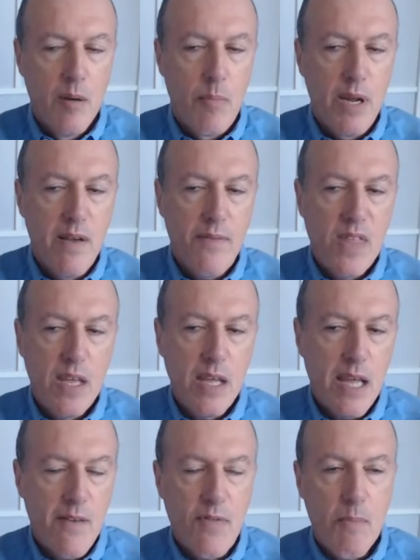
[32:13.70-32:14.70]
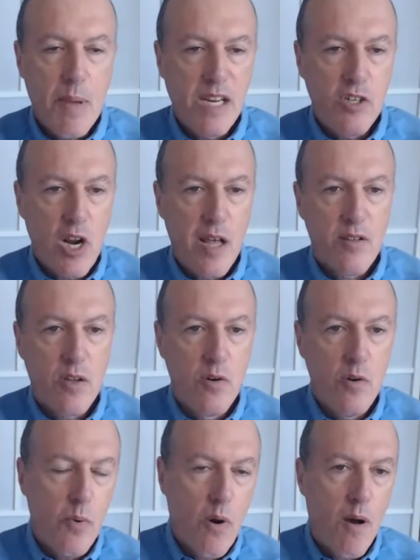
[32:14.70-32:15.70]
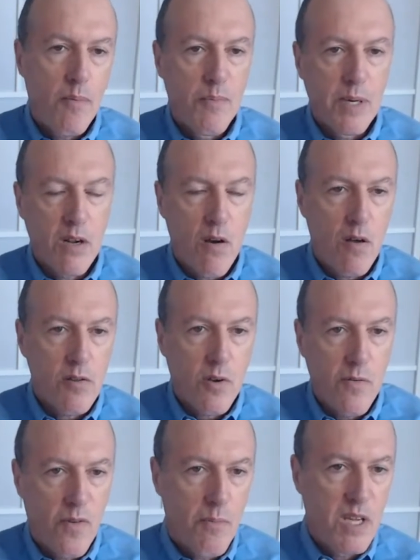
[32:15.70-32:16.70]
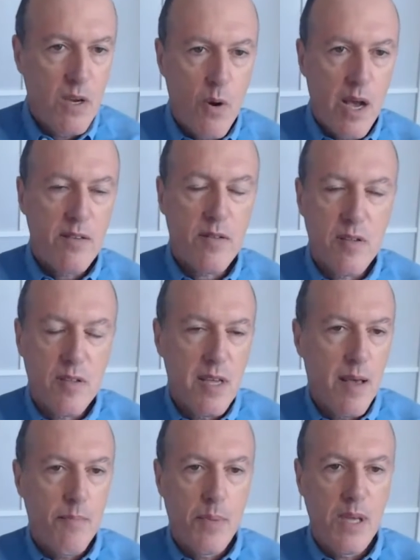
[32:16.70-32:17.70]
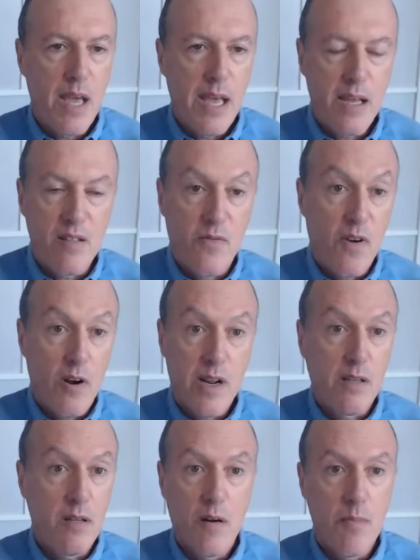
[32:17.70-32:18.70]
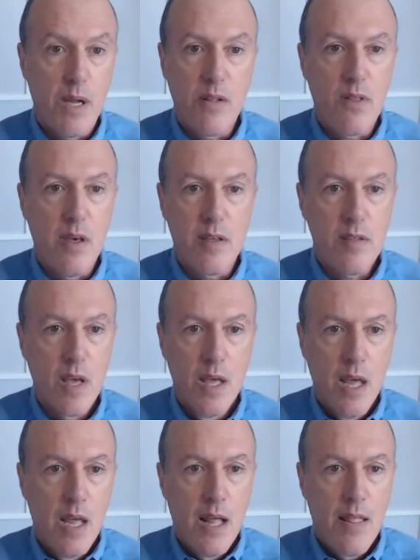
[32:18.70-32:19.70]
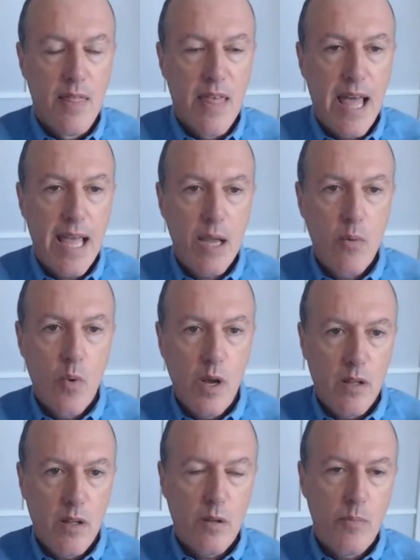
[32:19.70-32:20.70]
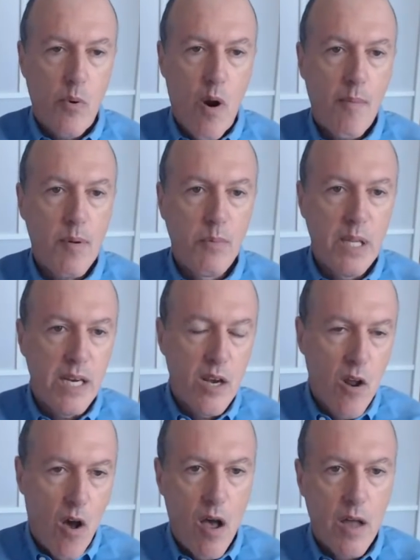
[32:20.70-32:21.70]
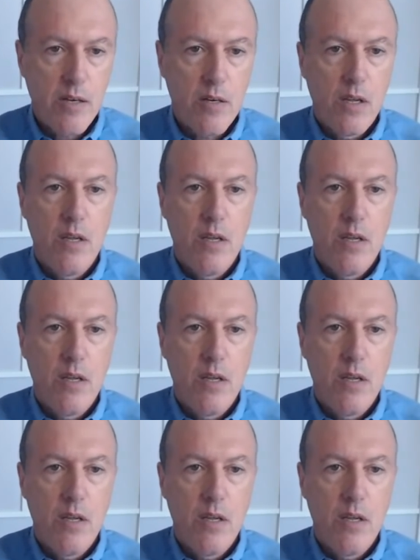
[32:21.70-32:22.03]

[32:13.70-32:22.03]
But if the patient has a new problem and calls you from the US, the CMPA is very clear about this. They will probably not